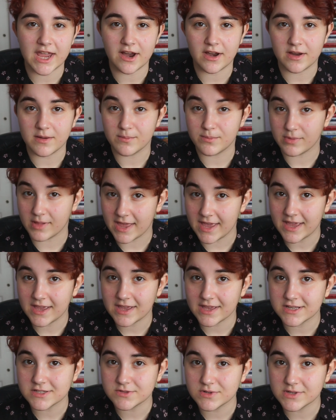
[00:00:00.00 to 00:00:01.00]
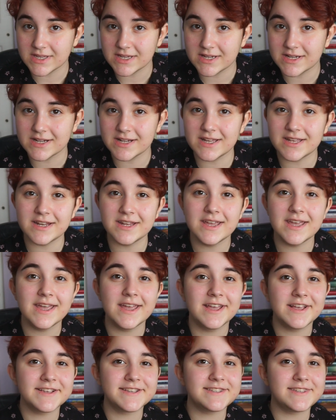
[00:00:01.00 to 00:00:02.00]
Herring Blake is really good.
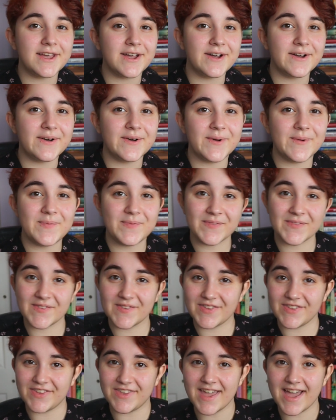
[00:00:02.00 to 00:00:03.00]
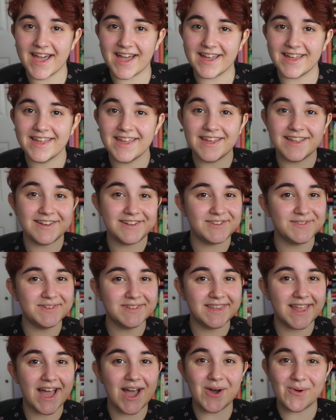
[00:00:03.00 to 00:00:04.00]
So yeah, do
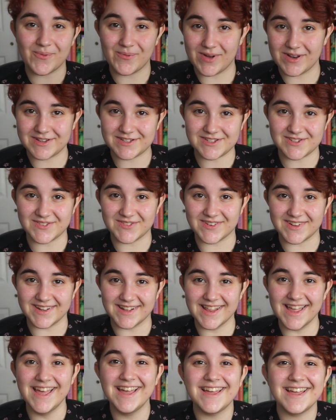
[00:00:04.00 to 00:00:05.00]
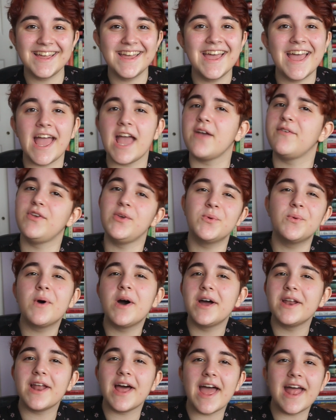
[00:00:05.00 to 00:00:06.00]
with that what you will. If you
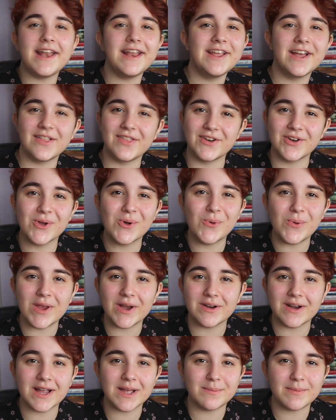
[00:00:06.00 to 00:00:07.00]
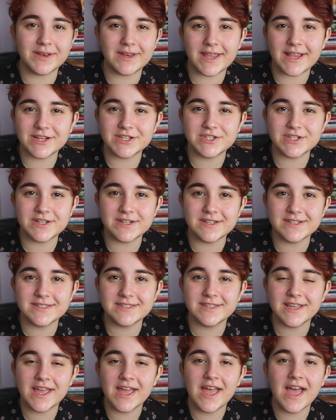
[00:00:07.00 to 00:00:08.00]
want any other queer
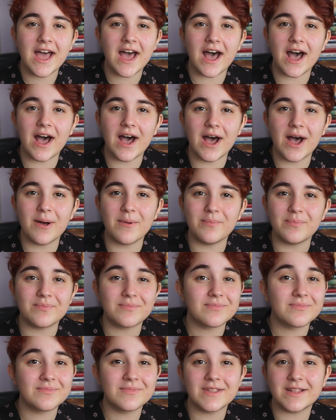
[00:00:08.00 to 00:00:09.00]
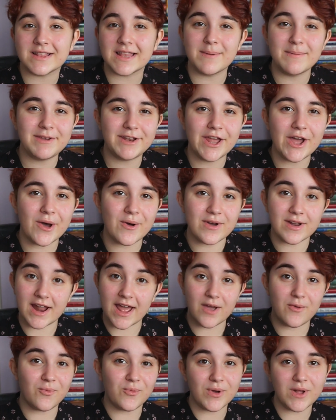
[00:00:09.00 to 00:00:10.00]
recommendations, let me know and
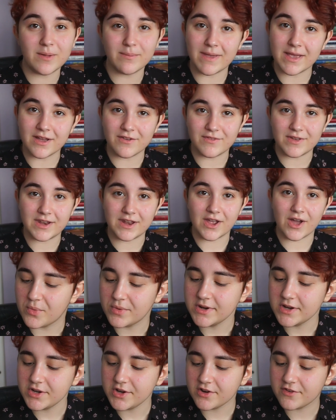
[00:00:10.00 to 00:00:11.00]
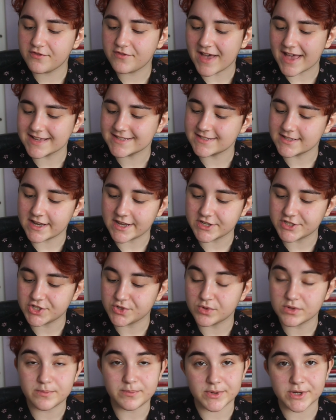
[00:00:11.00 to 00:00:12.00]
I will make a video. When did your
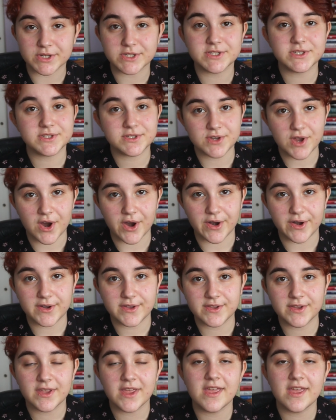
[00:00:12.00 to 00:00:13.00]
fascination with books start?